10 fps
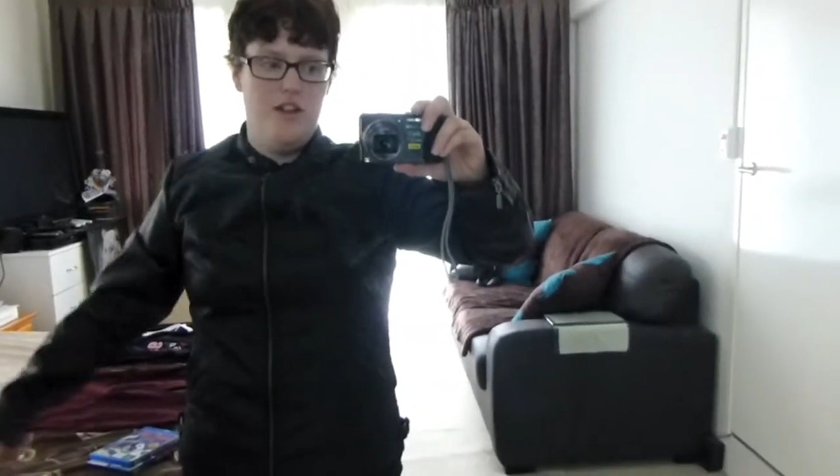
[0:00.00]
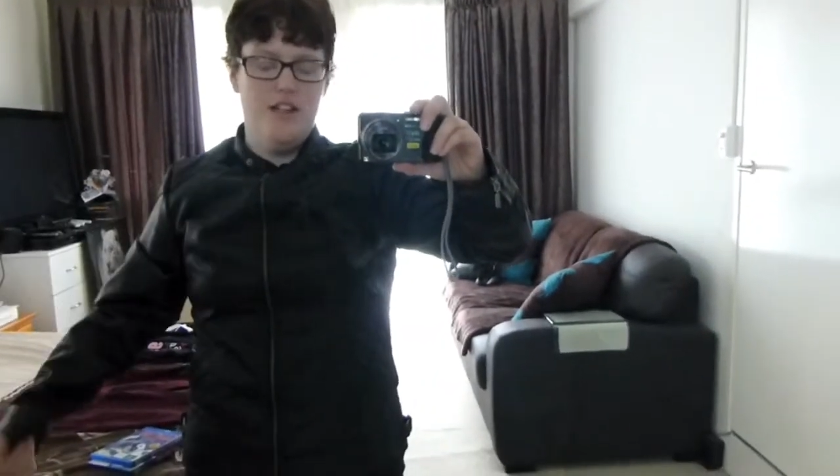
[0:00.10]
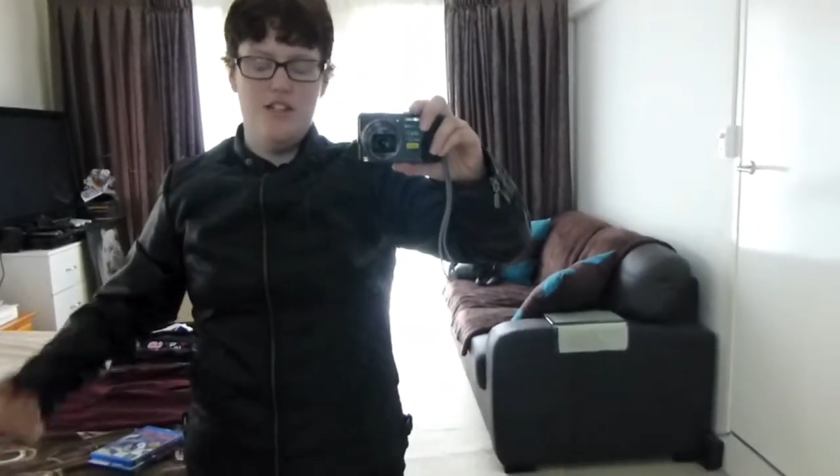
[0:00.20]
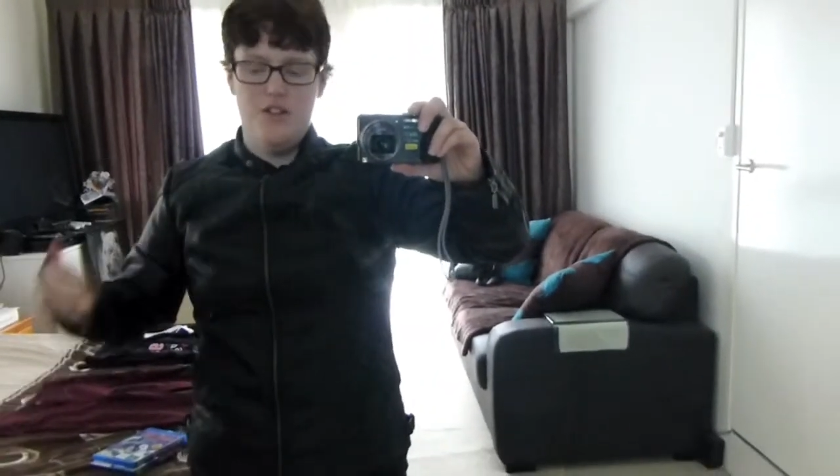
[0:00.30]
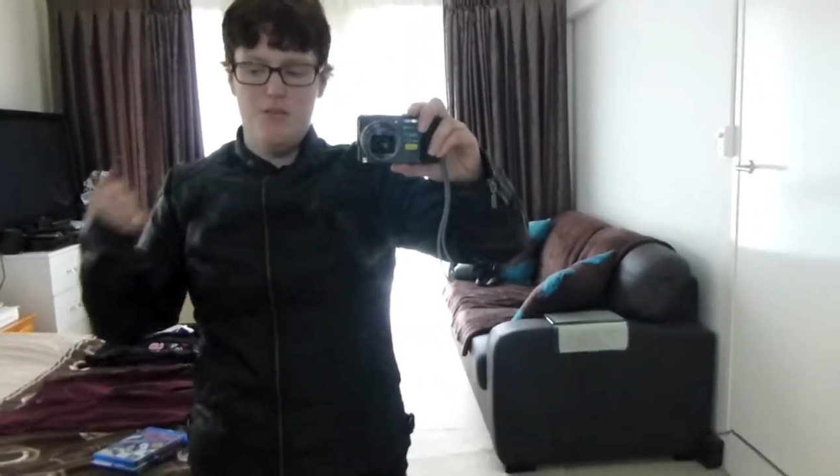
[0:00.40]

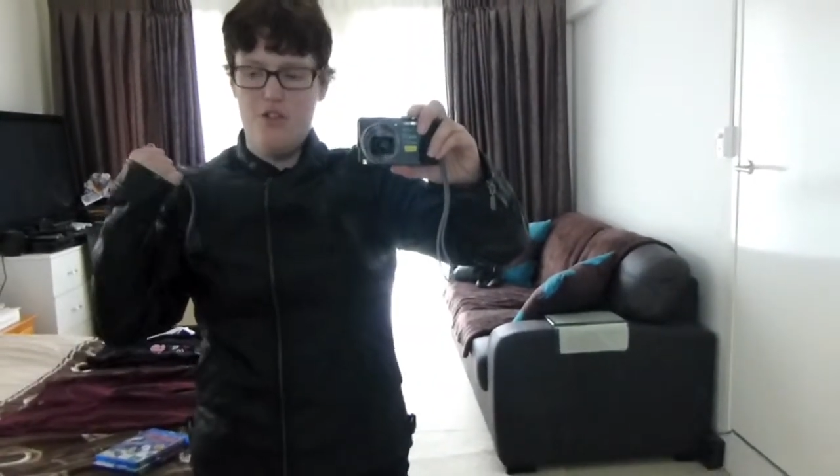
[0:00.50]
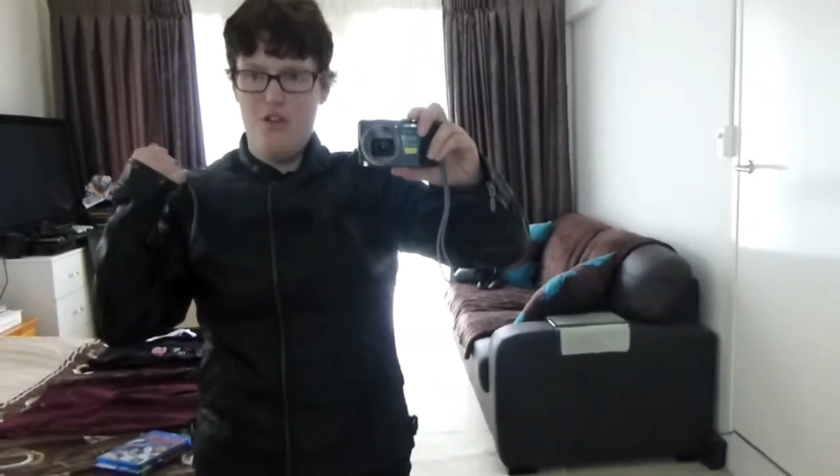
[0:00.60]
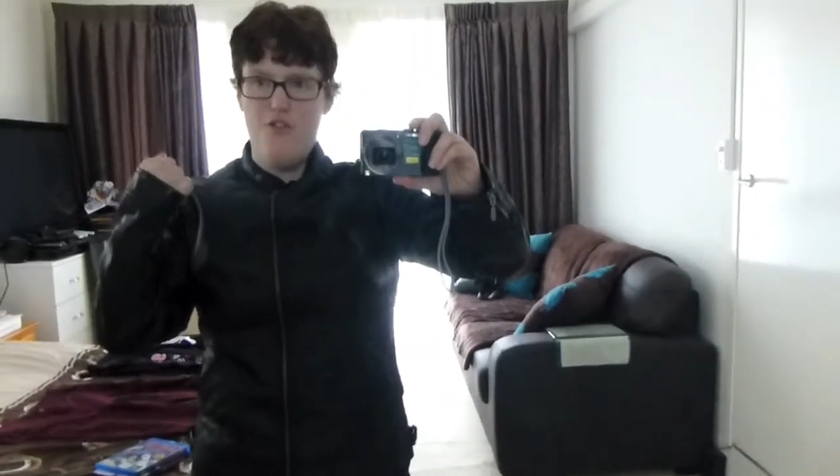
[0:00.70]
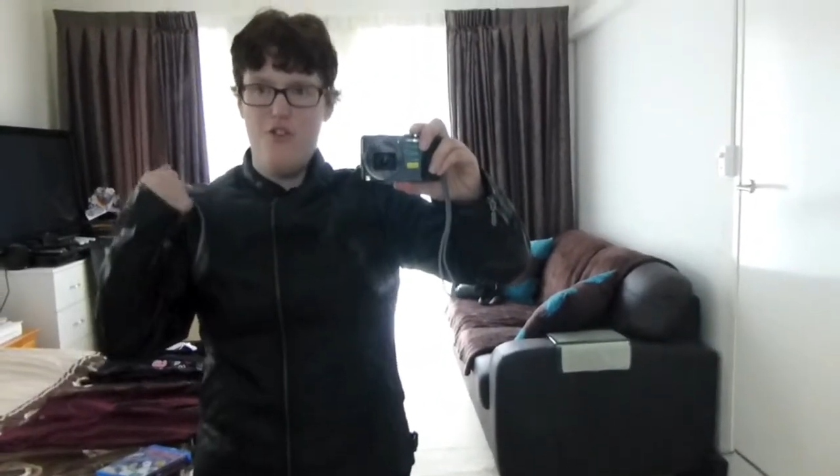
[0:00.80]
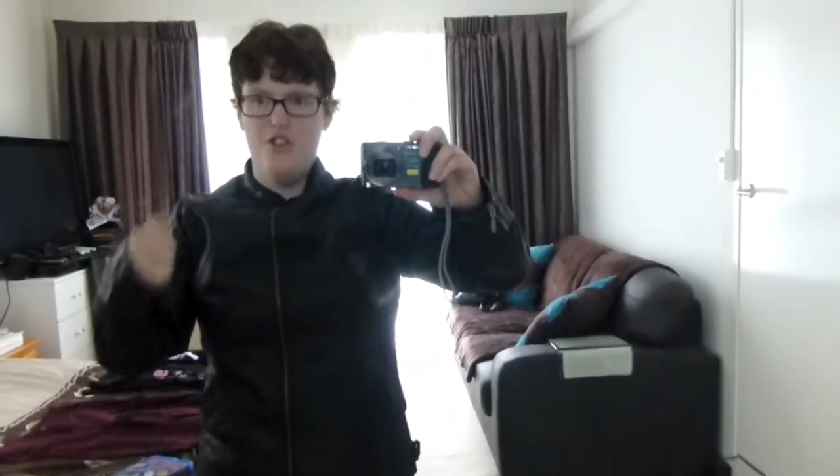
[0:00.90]

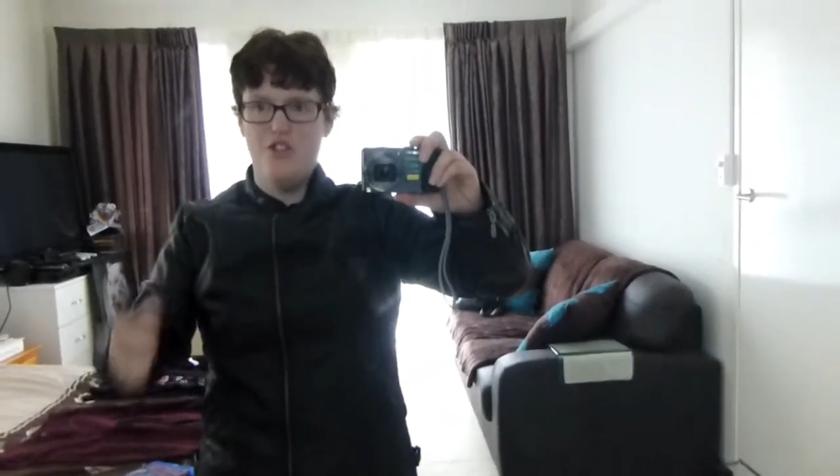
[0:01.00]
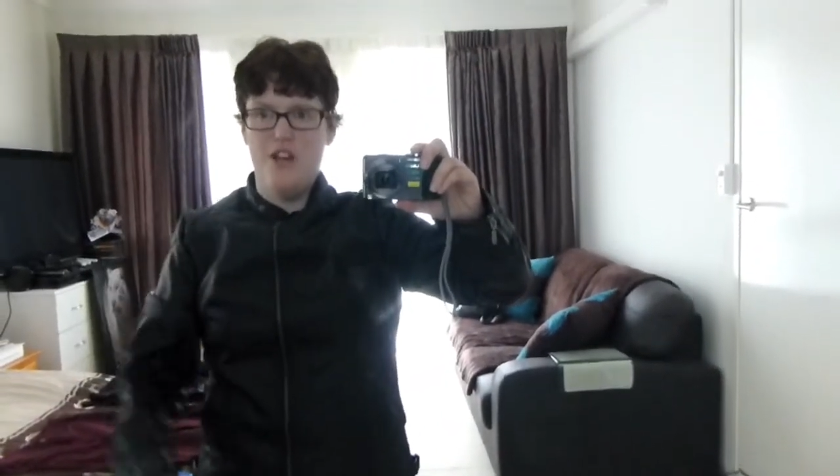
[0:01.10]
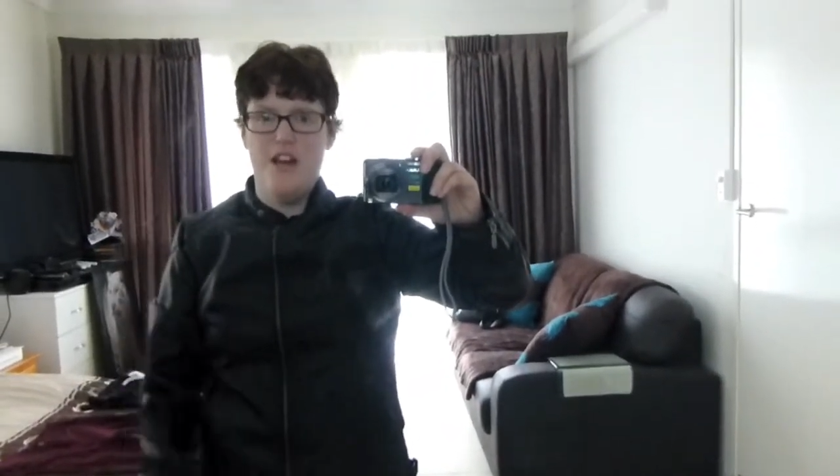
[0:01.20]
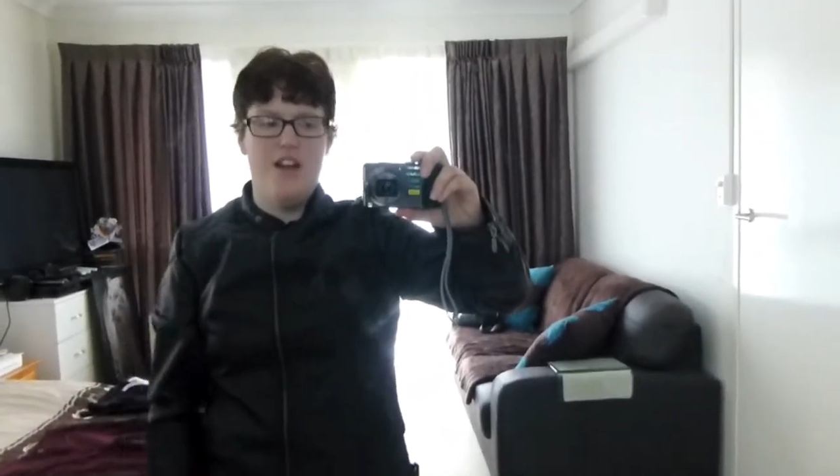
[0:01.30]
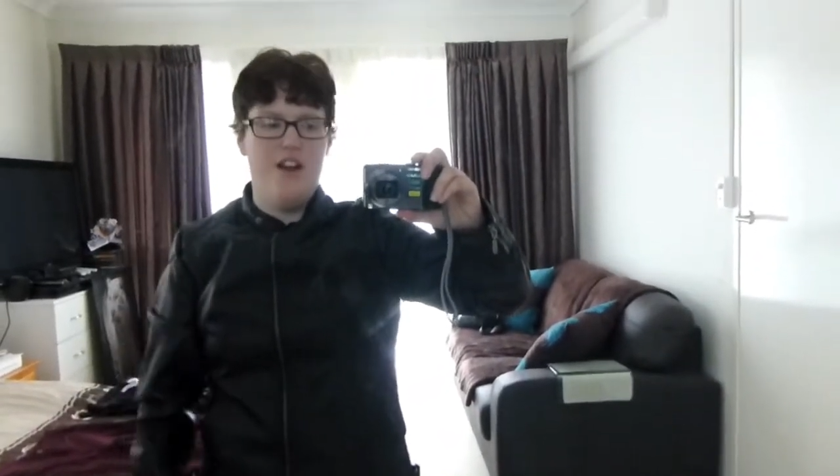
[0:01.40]
the first
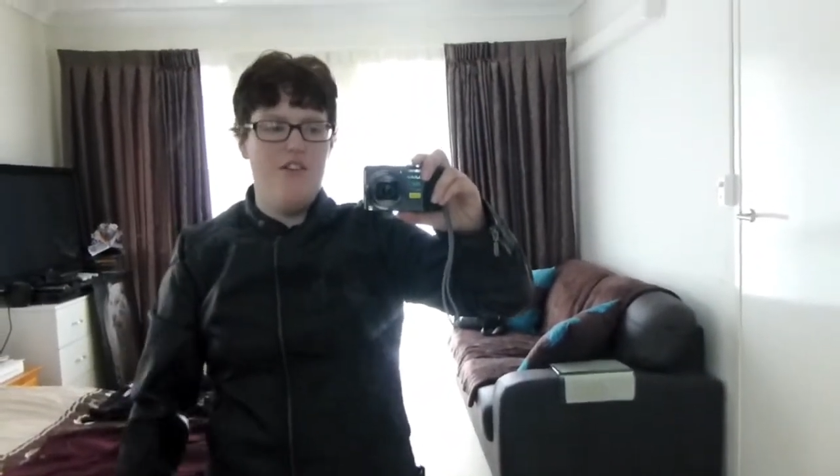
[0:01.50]
jacket